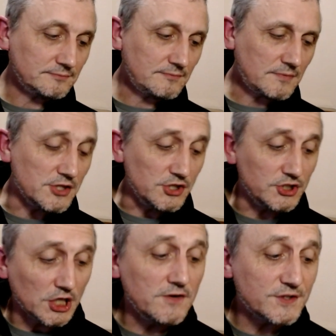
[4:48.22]
The
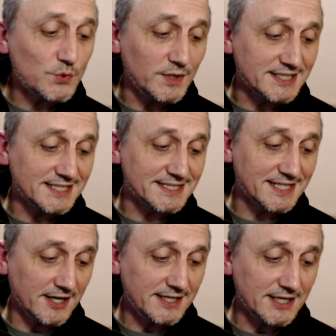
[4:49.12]
Jehovah's Witnesses that
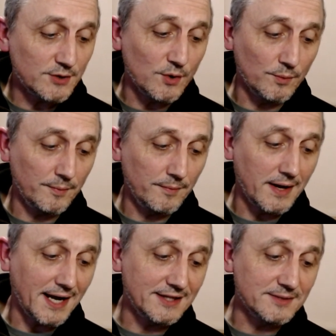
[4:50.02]
I know
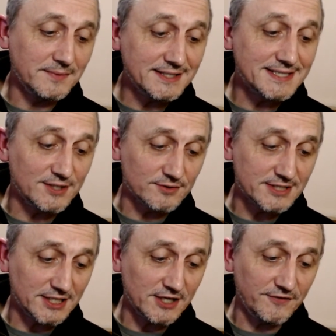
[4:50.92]
and the ministerial
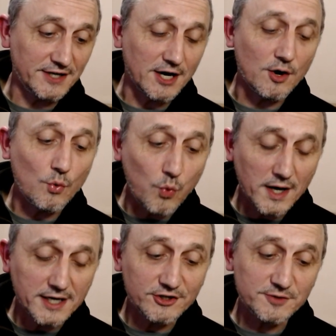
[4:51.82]
servant are
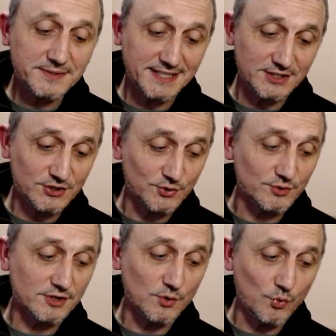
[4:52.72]
100% sure
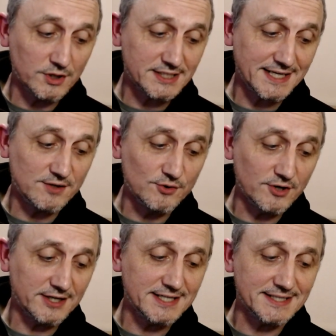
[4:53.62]
that the Watchtower
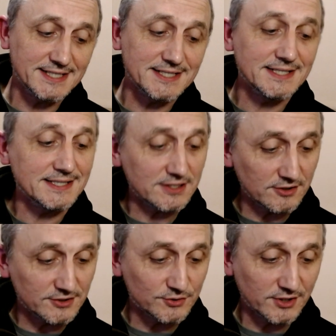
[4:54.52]
organization is
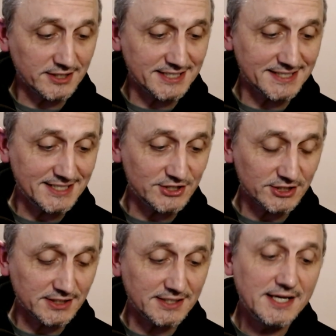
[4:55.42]
God's
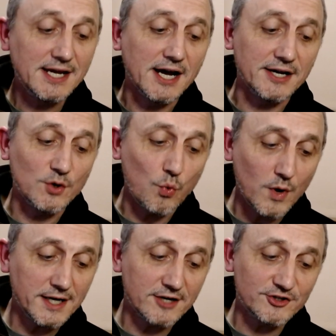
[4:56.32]
organization, and are
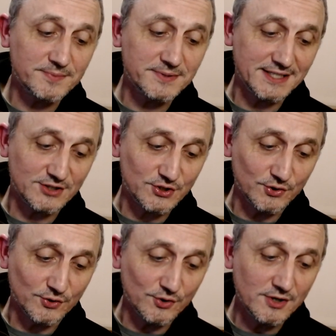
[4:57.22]
100%
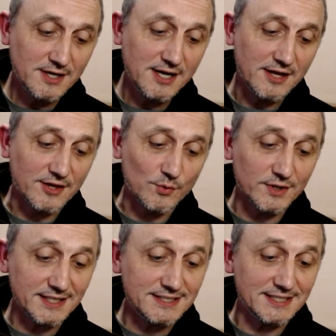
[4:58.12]
sure that what
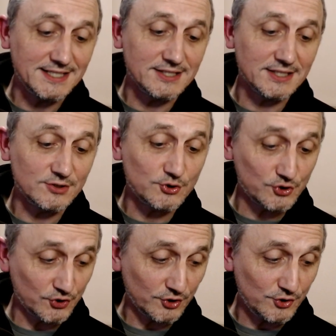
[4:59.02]
they teach is
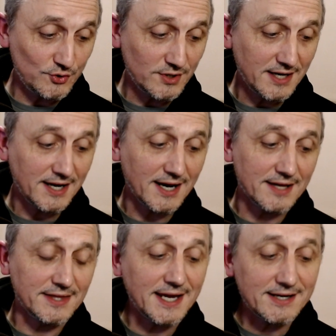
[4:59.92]
true and
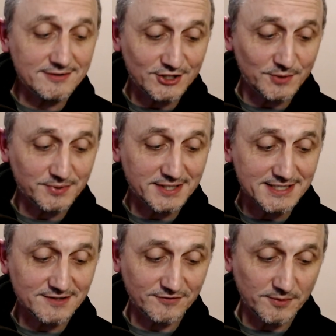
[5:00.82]
their
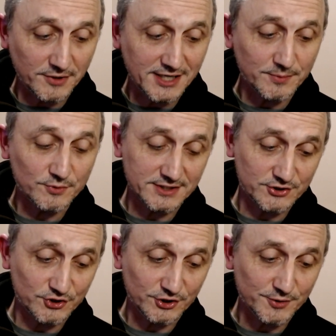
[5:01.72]
interpretation of the Bible is true.